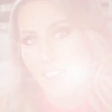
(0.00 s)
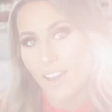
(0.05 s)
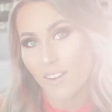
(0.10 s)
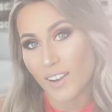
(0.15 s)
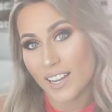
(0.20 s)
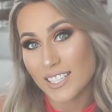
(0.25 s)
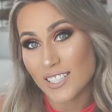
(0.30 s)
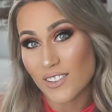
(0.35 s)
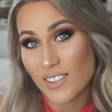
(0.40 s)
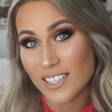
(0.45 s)

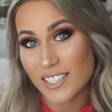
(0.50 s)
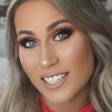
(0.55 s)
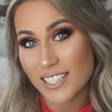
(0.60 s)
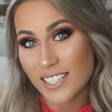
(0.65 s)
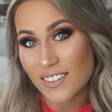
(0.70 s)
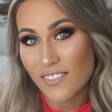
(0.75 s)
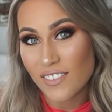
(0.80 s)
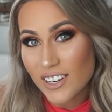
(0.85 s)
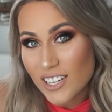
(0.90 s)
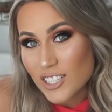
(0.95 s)
Okay, so this is
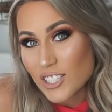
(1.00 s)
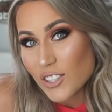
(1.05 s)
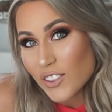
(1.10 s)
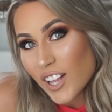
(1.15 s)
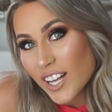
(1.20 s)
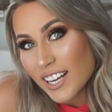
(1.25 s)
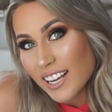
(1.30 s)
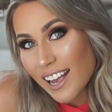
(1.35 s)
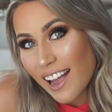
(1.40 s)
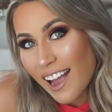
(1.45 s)
the finished
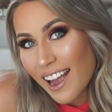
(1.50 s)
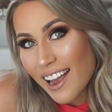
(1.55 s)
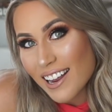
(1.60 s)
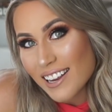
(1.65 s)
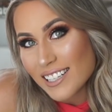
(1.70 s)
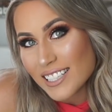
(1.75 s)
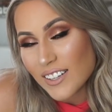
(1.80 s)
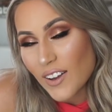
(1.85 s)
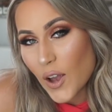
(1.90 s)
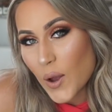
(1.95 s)
look,
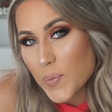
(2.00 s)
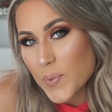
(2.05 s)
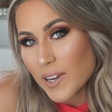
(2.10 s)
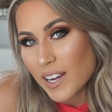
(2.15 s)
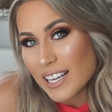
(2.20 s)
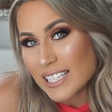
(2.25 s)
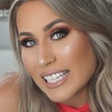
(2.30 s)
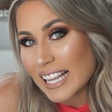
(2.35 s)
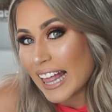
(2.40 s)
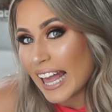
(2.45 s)
guys. I hope you
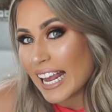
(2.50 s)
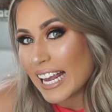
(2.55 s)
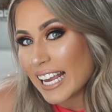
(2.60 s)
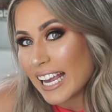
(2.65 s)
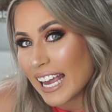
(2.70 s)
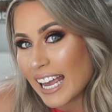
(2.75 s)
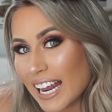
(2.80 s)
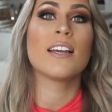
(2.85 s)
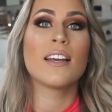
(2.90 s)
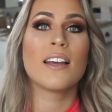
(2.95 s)
guys like
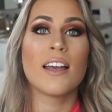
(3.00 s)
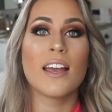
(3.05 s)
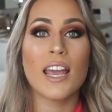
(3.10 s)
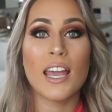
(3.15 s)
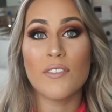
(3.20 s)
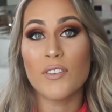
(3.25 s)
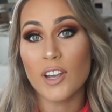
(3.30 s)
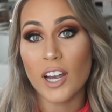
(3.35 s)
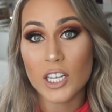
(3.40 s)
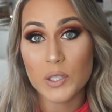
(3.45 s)
it. If you